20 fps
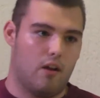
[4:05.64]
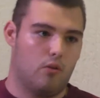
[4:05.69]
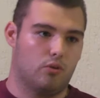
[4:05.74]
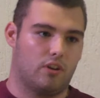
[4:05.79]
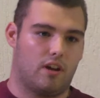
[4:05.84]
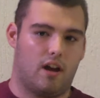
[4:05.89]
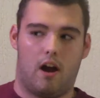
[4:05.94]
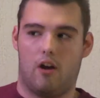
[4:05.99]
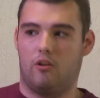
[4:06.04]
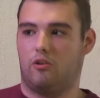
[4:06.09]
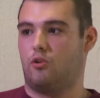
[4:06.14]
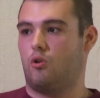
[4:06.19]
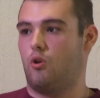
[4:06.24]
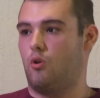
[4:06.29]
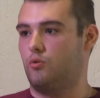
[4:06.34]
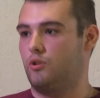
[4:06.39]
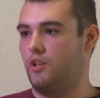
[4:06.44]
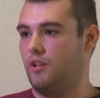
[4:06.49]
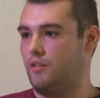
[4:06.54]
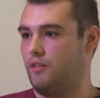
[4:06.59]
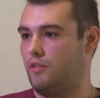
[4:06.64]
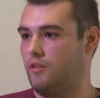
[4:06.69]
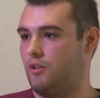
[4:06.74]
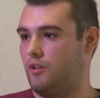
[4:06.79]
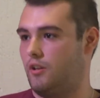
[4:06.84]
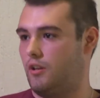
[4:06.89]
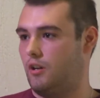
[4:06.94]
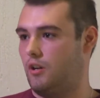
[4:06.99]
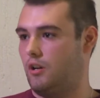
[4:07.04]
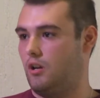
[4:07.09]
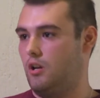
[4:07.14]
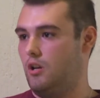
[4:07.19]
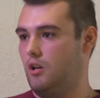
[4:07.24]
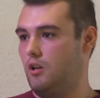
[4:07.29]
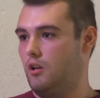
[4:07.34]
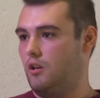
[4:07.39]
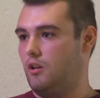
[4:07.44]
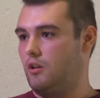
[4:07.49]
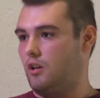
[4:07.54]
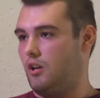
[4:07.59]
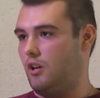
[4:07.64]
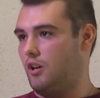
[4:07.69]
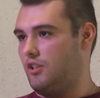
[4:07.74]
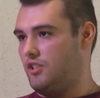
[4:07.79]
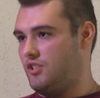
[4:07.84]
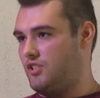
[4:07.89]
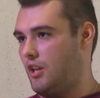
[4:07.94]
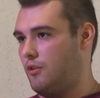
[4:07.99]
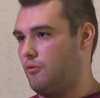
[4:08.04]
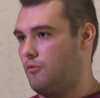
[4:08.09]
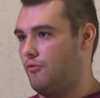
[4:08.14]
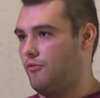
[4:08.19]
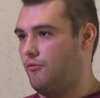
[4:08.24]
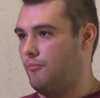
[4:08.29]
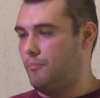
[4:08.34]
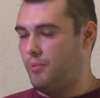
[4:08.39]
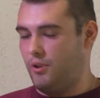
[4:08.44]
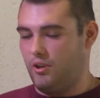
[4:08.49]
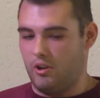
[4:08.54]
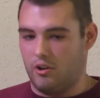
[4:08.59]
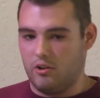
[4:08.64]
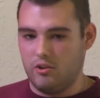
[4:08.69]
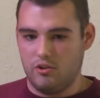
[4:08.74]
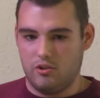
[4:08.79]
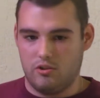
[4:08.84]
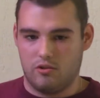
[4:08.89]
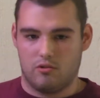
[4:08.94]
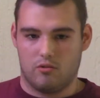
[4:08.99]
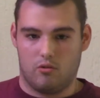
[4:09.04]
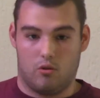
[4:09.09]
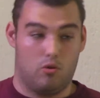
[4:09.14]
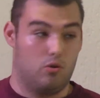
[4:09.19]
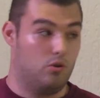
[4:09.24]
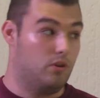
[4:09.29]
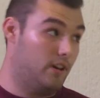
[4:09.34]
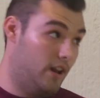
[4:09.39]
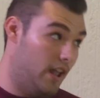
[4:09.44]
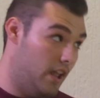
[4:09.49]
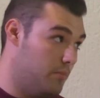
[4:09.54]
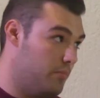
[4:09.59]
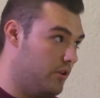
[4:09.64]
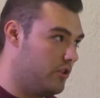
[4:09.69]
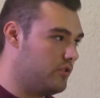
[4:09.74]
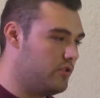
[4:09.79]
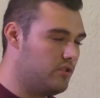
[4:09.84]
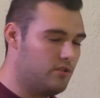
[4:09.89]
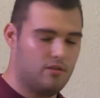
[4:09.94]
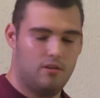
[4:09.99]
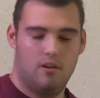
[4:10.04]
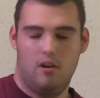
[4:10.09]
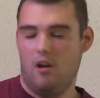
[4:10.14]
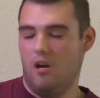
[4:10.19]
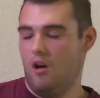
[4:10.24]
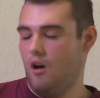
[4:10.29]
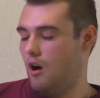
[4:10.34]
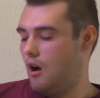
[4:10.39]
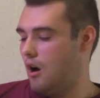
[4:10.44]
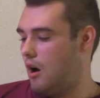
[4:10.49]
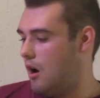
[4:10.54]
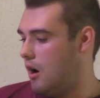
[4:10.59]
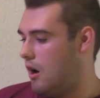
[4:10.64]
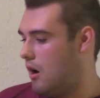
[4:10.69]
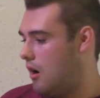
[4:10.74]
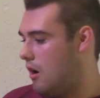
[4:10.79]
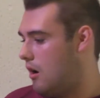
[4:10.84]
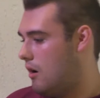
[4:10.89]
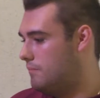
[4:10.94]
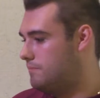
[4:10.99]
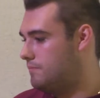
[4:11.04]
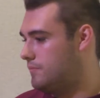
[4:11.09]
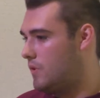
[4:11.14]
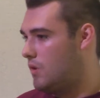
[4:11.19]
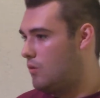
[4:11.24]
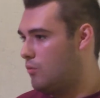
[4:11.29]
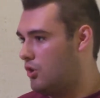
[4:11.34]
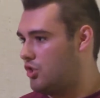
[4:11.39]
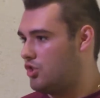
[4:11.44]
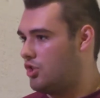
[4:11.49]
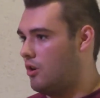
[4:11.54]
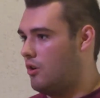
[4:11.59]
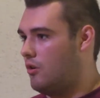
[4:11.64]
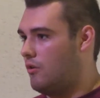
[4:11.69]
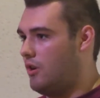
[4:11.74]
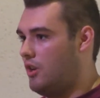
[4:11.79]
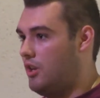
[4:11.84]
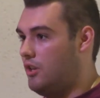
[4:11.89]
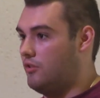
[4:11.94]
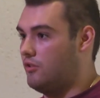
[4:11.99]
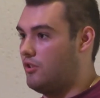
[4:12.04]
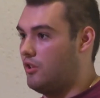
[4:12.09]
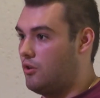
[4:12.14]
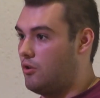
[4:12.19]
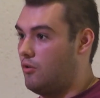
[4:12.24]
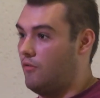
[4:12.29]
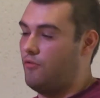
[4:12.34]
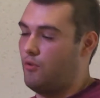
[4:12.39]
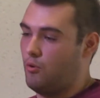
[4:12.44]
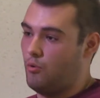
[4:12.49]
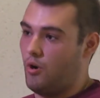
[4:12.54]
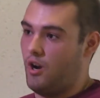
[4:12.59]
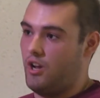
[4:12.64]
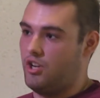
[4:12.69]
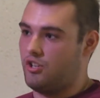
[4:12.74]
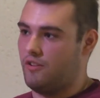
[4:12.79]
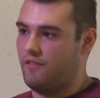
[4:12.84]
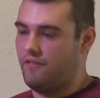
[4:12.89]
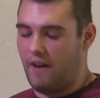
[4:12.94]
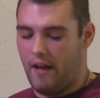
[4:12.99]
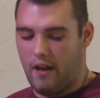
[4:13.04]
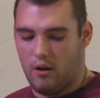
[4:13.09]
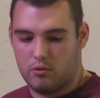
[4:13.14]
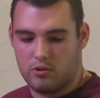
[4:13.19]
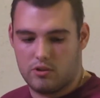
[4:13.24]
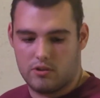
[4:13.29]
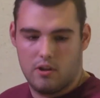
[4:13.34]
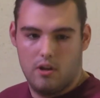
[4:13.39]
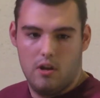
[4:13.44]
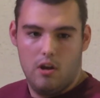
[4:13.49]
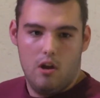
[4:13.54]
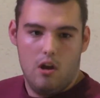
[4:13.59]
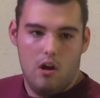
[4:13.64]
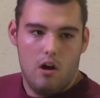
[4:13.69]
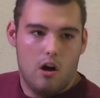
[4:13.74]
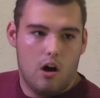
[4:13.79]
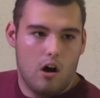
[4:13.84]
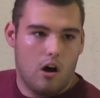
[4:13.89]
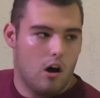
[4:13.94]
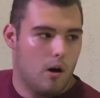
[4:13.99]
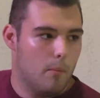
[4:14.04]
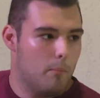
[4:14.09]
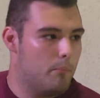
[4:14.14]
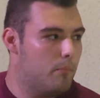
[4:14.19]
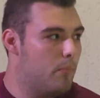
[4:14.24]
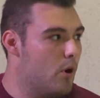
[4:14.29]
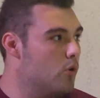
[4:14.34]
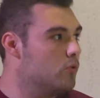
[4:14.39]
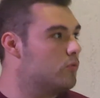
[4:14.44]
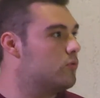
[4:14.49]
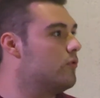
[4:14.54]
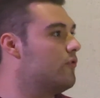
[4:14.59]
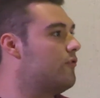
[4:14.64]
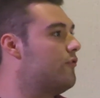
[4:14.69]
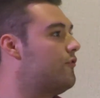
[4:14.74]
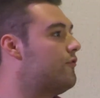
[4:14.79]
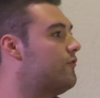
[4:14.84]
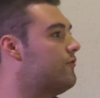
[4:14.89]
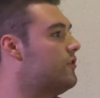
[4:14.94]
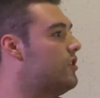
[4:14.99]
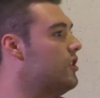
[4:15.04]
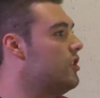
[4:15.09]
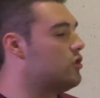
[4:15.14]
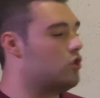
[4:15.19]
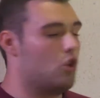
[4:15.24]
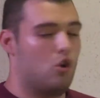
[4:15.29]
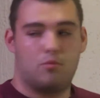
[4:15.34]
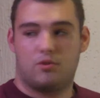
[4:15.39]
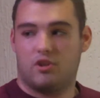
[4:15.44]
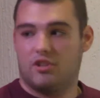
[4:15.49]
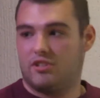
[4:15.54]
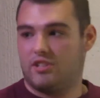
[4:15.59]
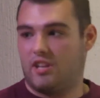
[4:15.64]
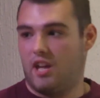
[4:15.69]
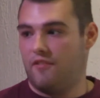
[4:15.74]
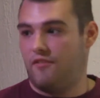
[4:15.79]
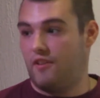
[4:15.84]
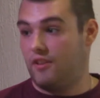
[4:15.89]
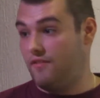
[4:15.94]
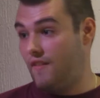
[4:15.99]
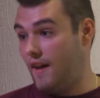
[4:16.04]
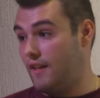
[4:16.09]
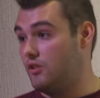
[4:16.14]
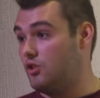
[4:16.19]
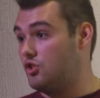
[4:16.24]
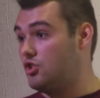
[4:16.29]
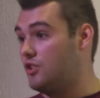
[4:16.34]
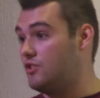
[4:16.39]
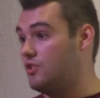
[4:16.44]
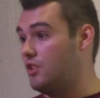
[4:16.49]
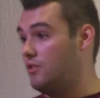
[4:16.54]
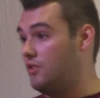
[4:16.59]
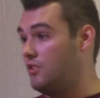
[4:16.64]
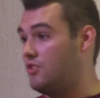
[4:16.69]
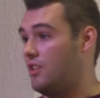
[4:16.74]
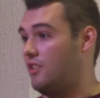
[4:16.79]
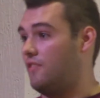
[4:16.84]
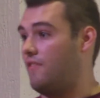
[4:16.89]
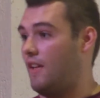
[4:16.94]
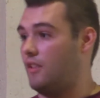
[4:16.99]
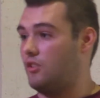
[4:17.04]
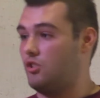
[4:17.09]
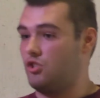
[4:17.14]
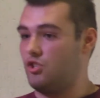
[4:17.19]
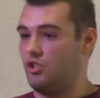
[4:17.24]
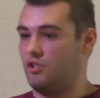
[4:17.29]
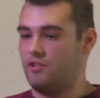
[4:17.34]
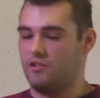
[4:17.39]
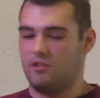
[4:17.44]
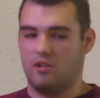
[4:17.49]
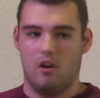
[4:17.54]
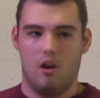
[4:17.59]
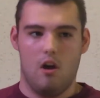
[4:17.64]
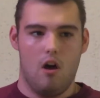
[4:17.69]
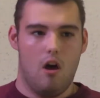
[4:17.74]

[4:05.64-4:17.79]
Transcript: on hard-coded set of peers or neighbors, which are in the configuration files. Both of these options have advantages and disadvantages.